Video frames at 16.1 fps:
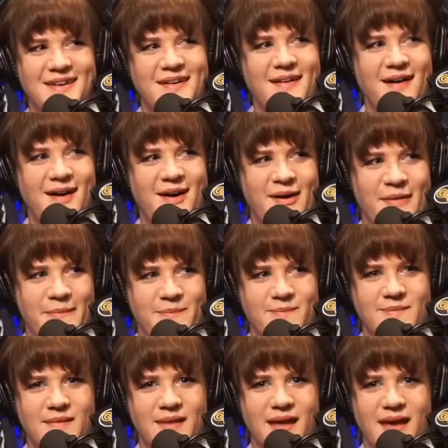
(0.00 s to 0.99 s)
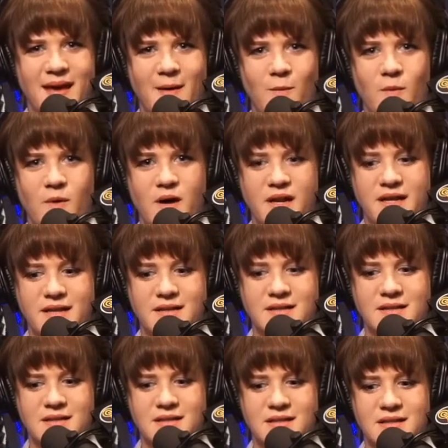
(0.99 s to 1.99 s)
I wanted
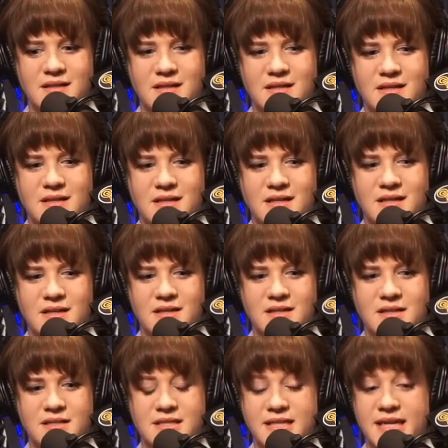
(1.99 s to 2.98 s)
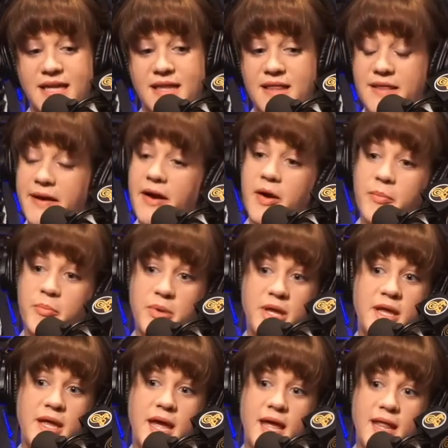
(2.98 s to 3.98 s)
to get
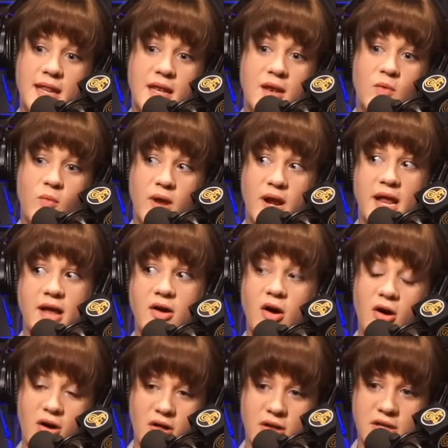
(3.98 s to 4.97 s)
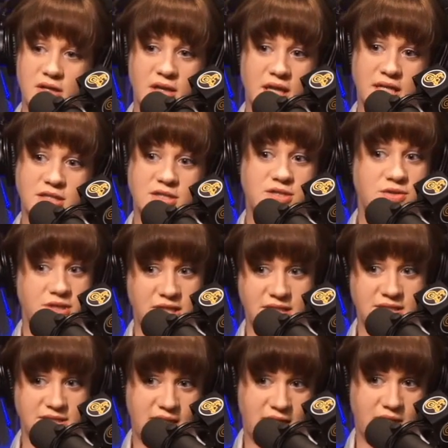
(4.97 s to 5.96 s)
therapy, and when I called like to do the
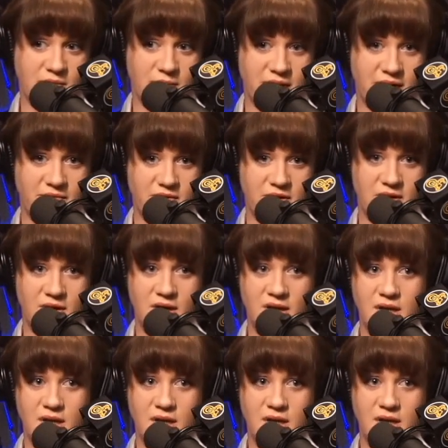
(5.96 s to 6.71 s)
intake or whatever,